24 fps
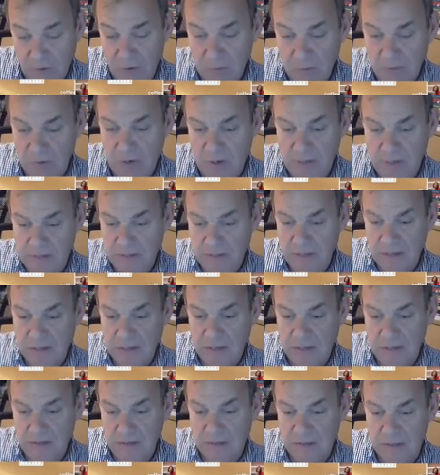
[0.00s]
with you. I think
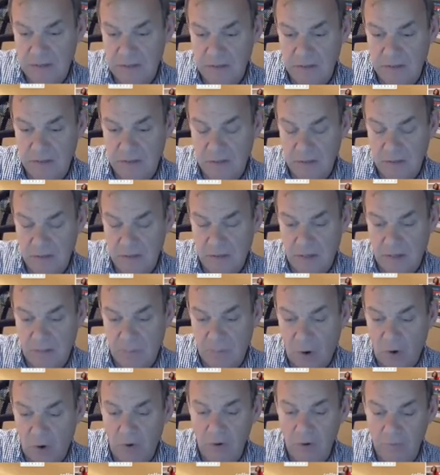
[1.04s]

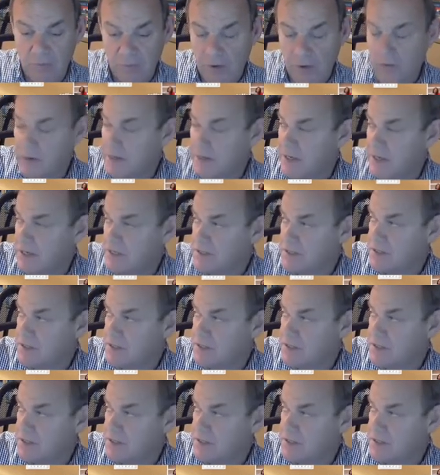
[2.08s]
abhorrent though it is,